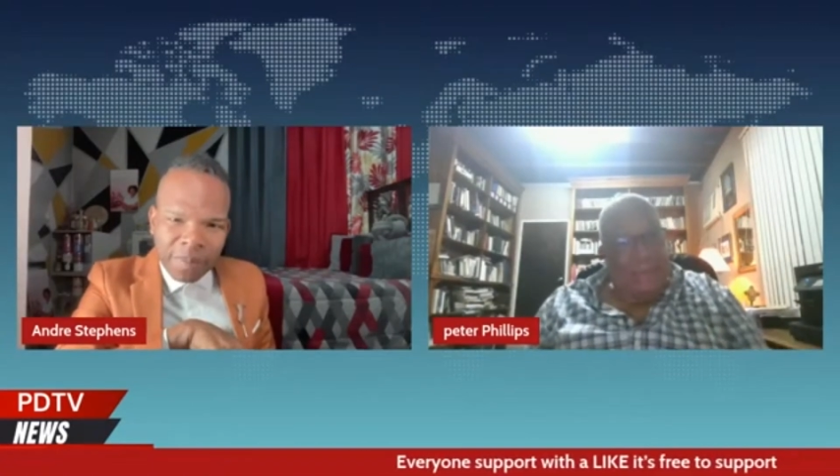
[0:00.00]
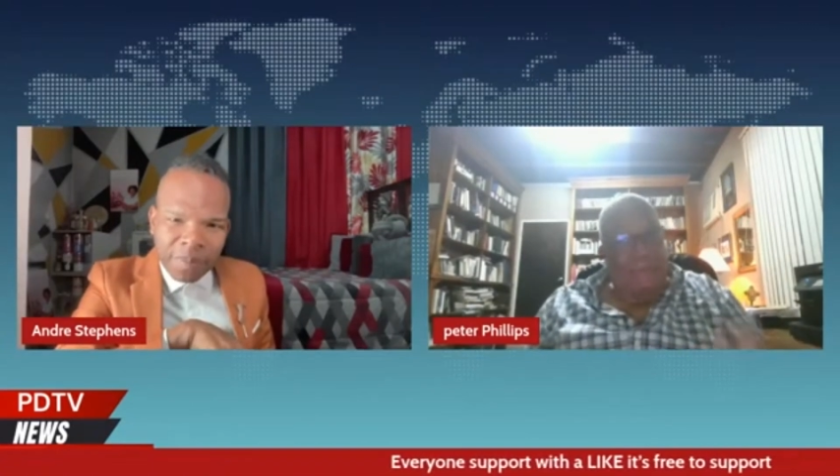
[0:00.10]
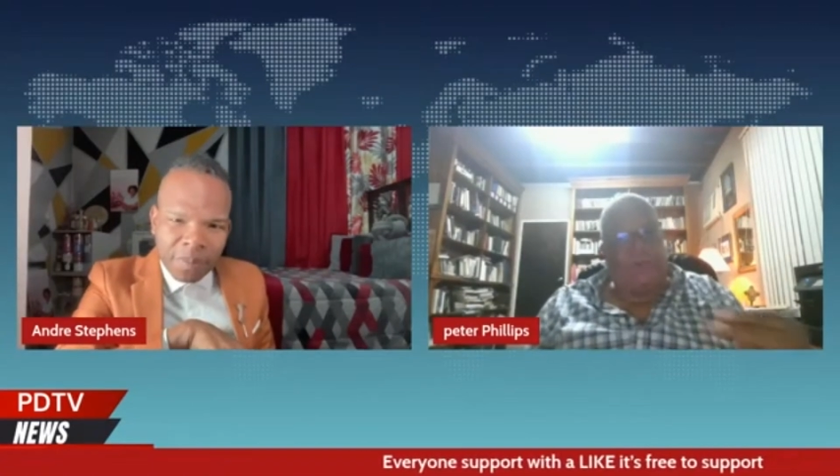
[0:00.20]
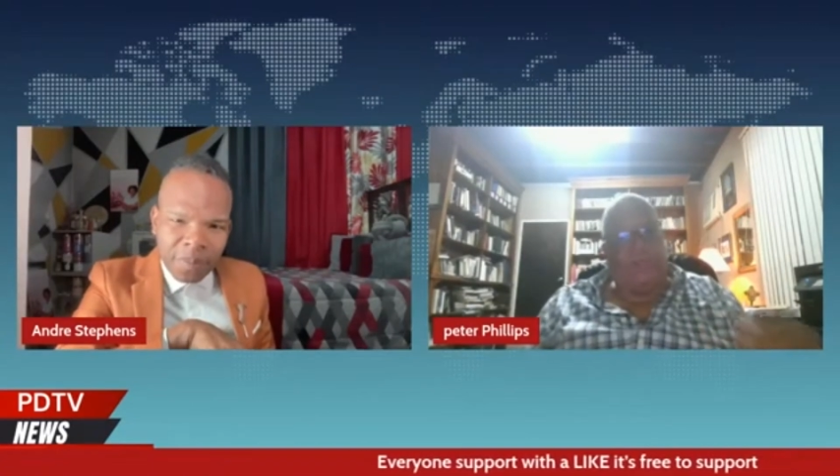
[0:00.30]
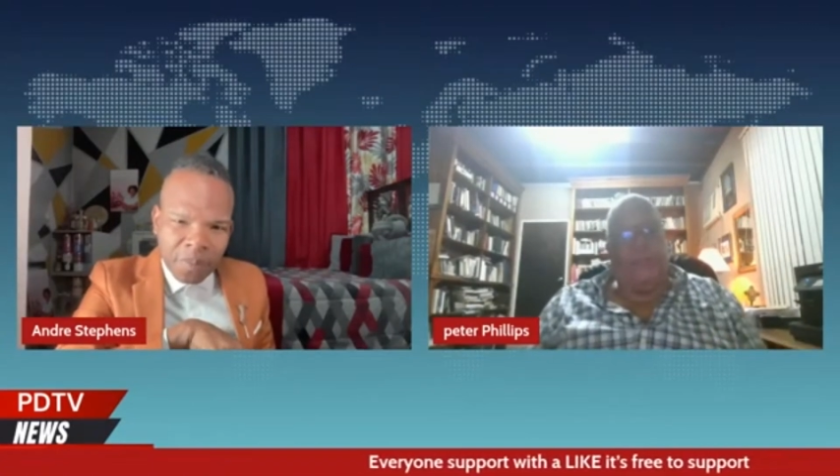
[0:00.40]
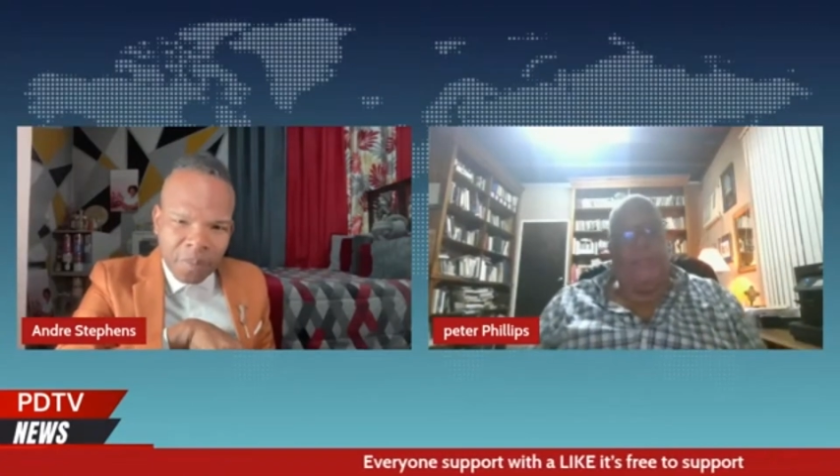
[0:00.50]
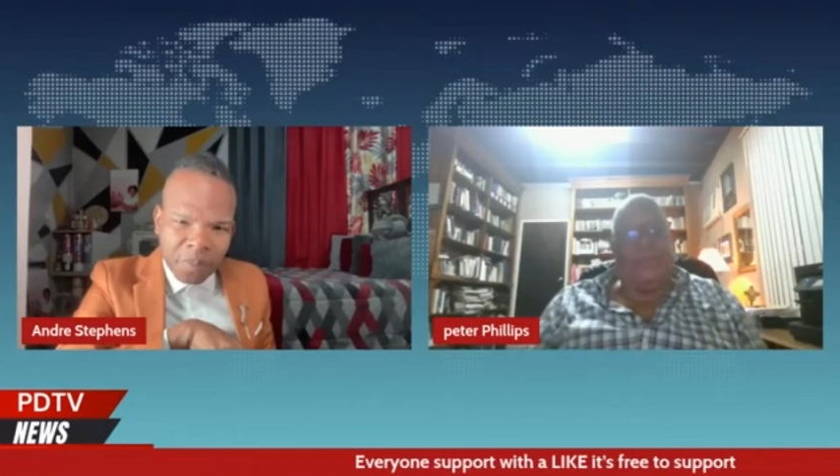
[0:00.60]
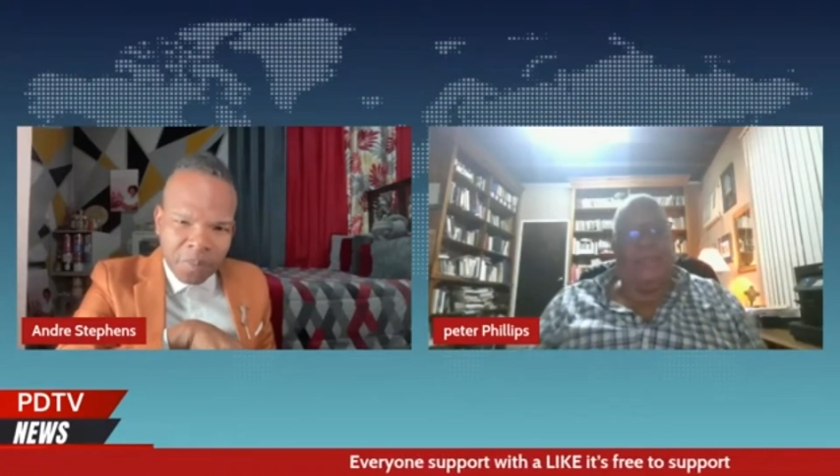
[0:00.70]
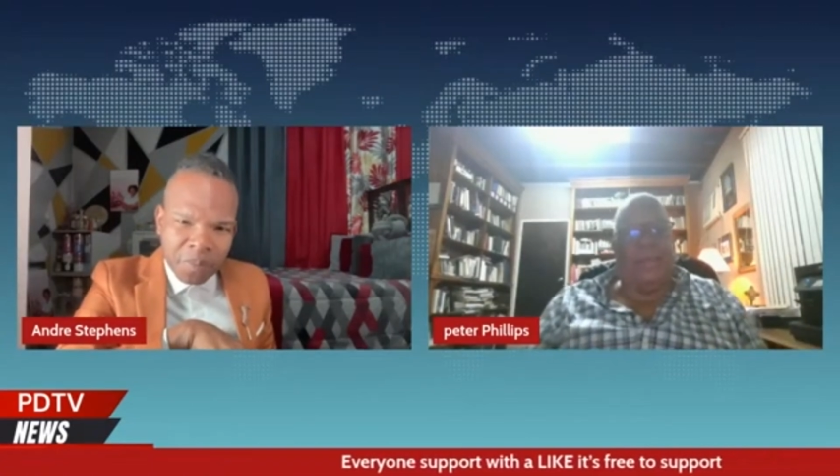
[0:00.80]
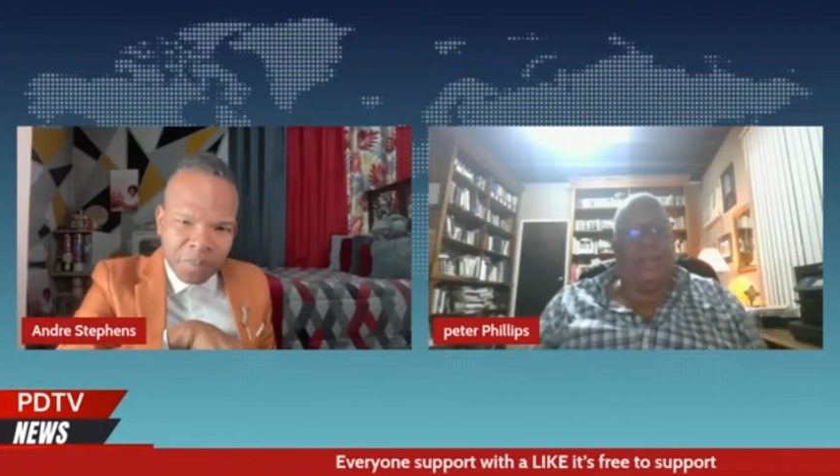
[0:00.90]
agree
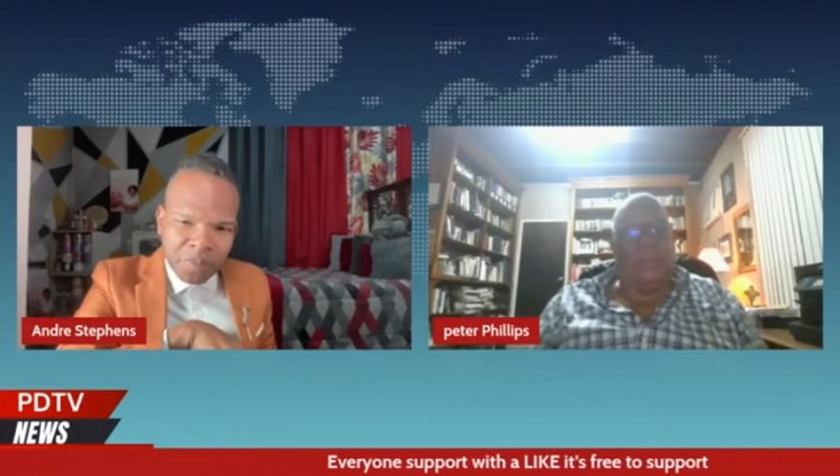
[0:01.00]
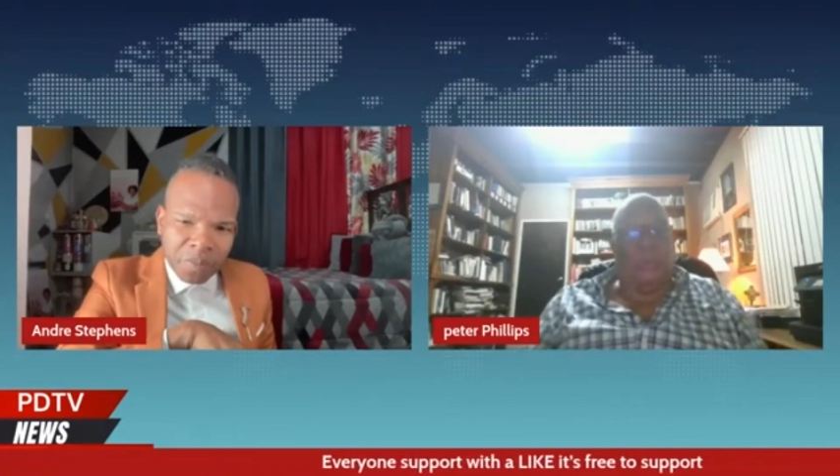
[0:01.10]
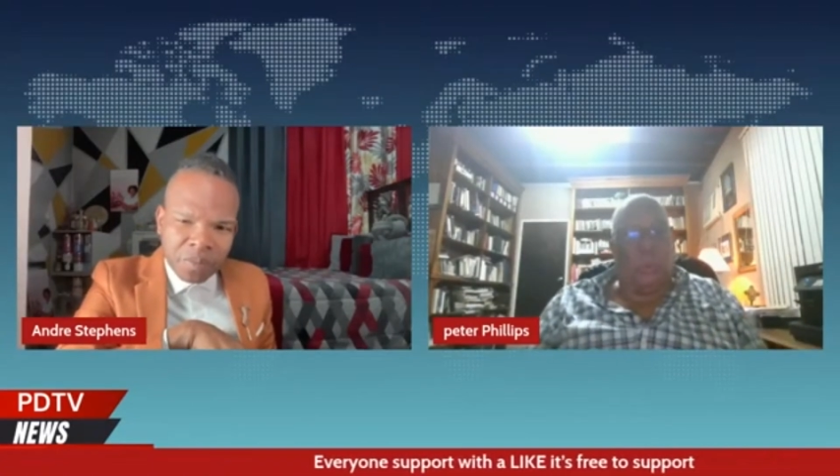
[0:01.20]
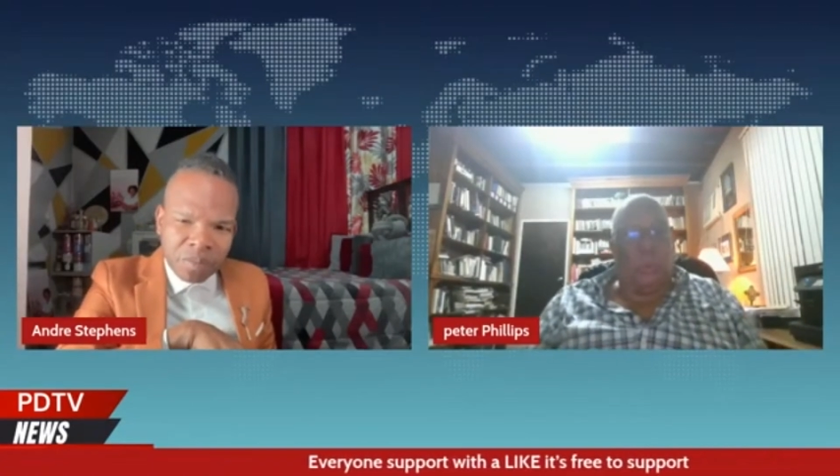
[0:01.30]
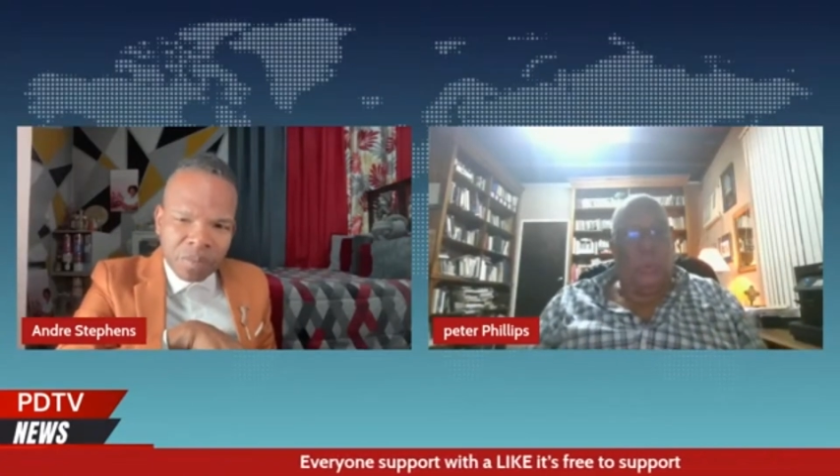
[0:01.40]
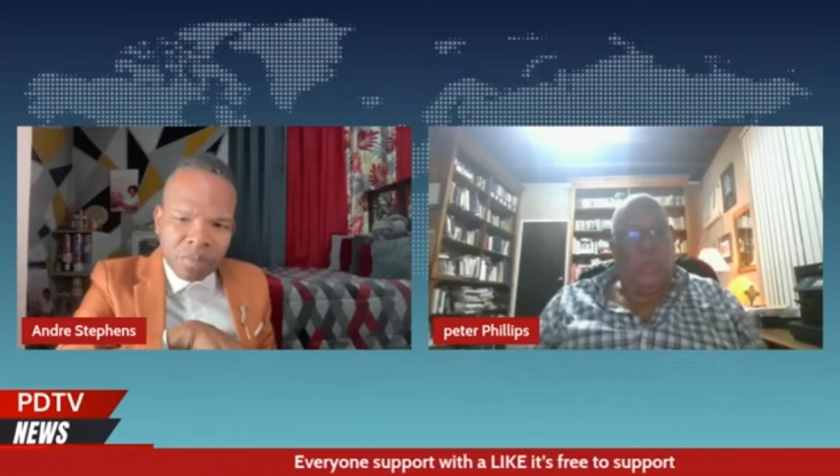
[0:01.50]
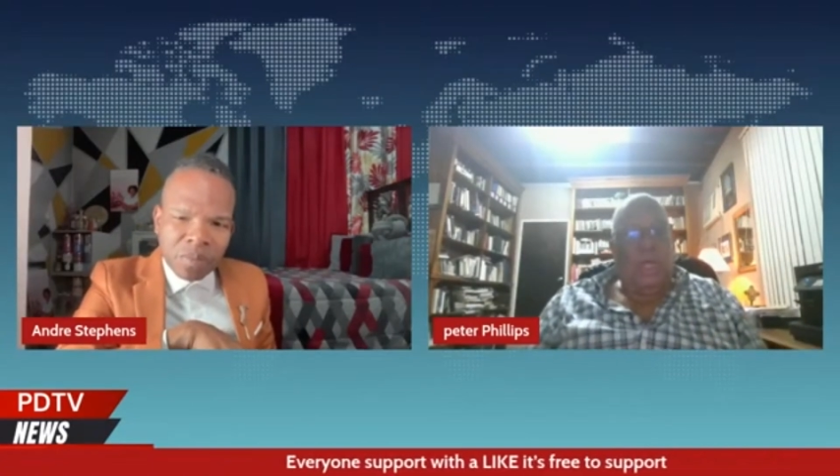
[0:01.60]
with that too.